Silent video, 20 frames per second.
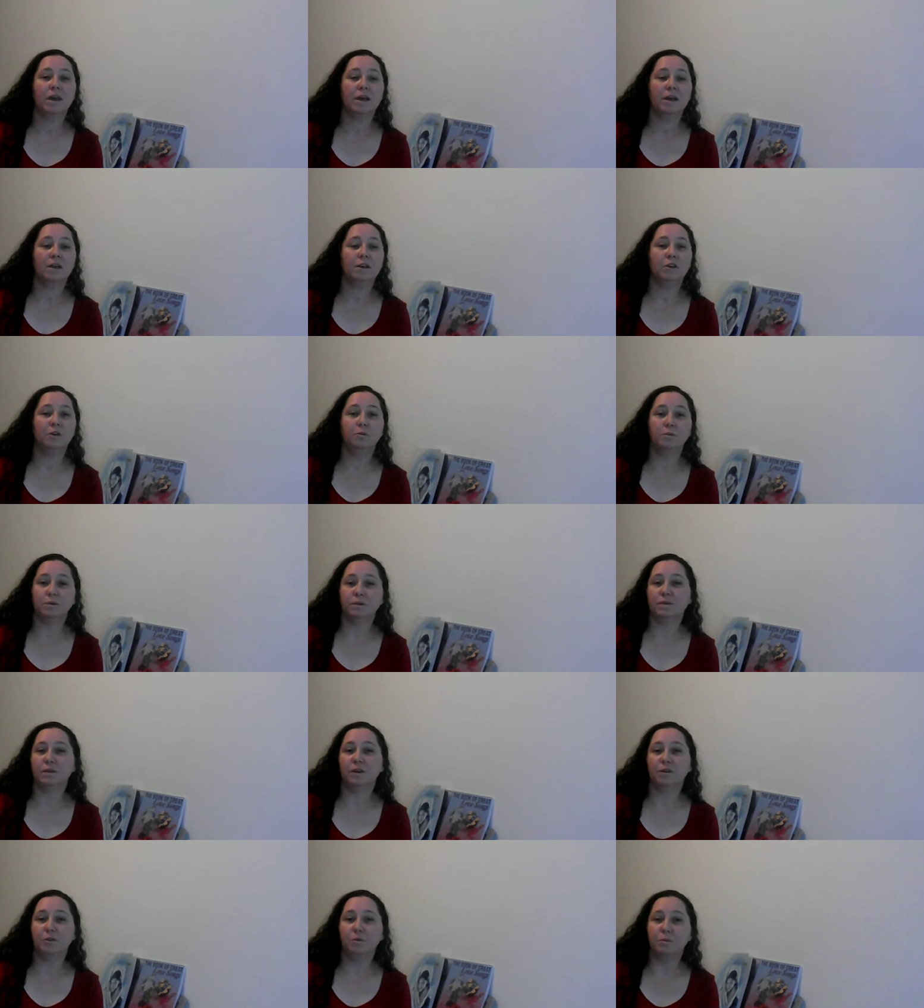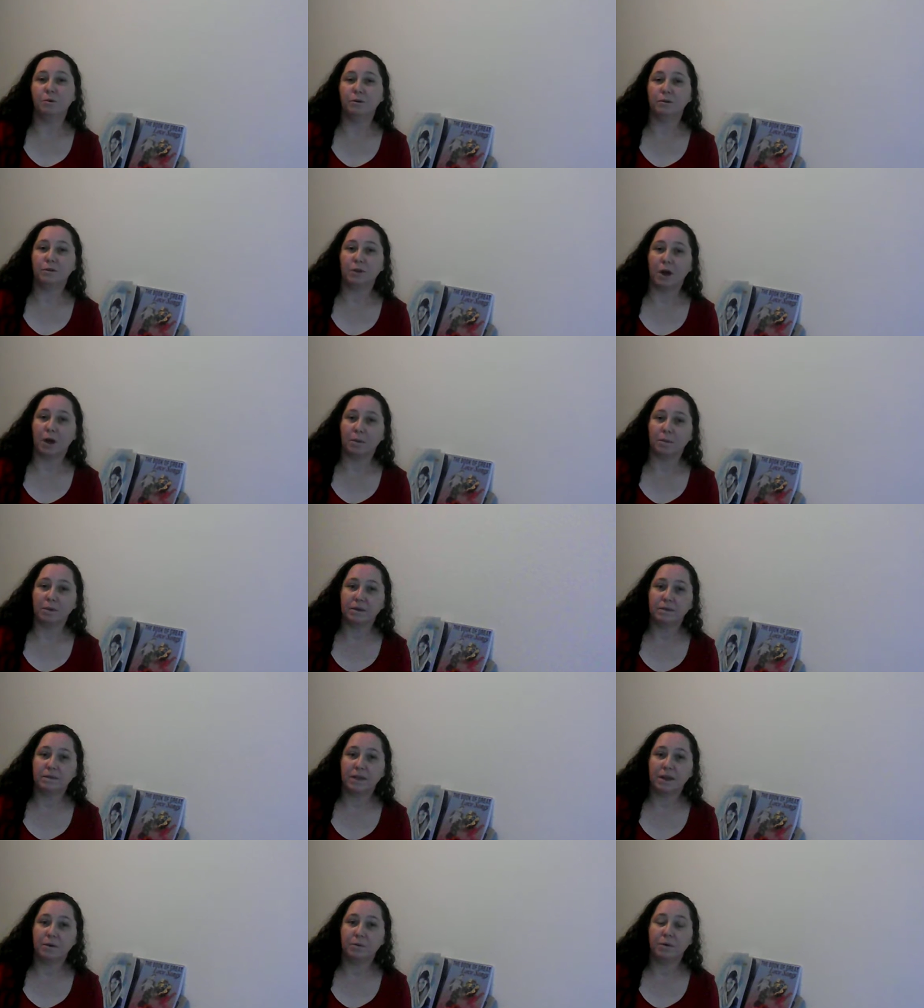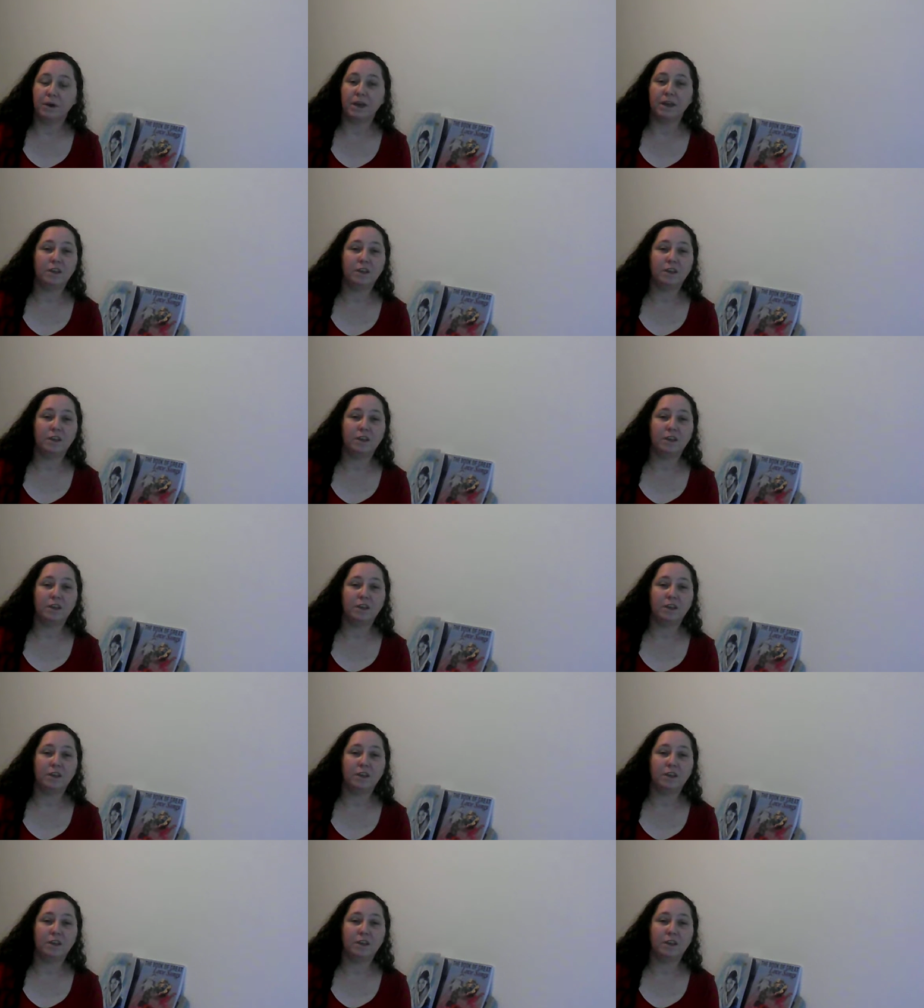You will sell the most copies that way.